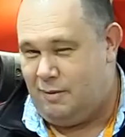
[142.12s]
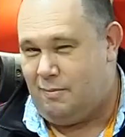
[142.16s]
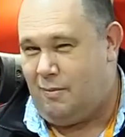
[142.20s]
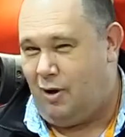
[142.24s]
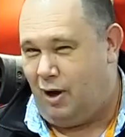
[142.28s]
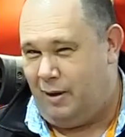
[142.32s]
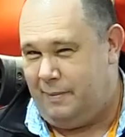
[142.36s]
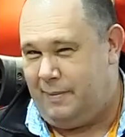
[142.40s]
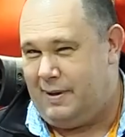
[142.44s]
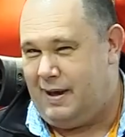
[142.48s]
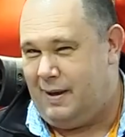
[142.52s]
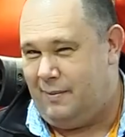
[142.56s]

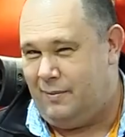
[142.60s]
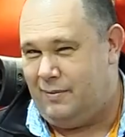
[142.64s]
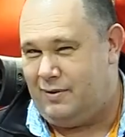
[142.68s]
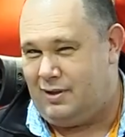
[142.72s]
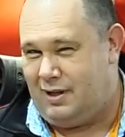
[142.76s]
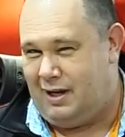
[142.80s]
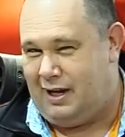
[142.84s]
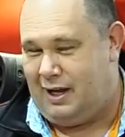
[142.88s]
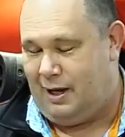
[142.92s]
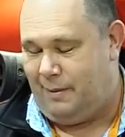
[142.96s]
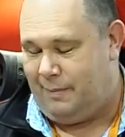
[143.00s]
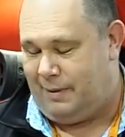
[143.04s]
might be in with
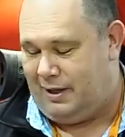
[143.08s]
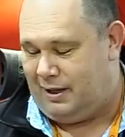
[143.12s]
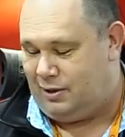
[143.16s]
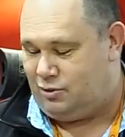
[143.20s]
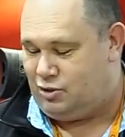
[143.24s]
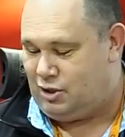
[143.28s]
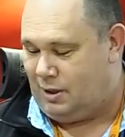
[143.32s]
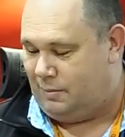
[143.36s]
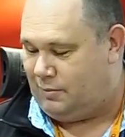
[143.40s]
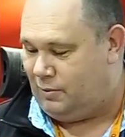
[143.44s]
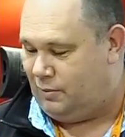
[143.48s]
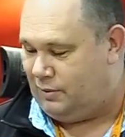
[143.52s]
a little bit of
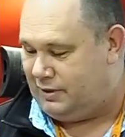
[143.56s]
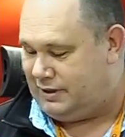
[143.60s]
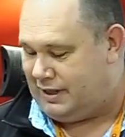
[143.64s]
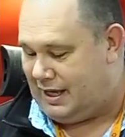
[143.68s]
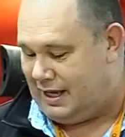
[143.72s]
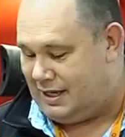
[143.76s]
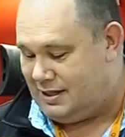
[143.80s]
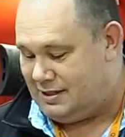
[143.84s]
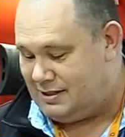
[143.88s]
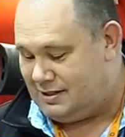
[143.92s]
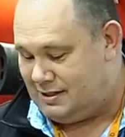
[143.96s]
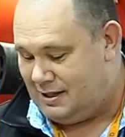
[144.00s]
trouble with
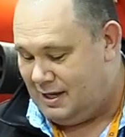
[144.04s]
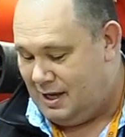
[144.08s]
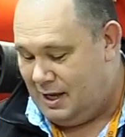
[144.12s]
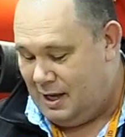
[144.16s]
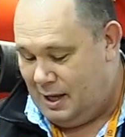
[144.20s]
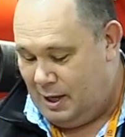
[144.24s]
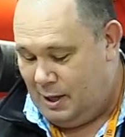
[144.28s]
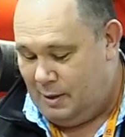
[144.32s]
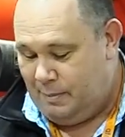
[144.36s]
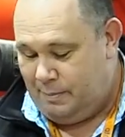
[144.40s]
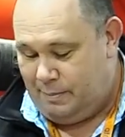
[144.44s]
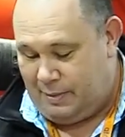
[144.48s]
this,
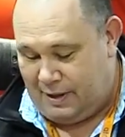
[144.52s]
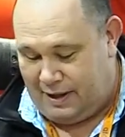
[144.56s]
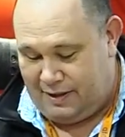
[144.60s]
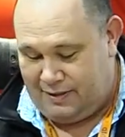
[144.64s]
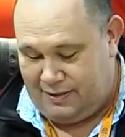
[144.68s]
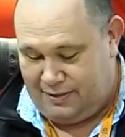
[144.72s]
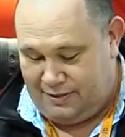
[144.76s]
but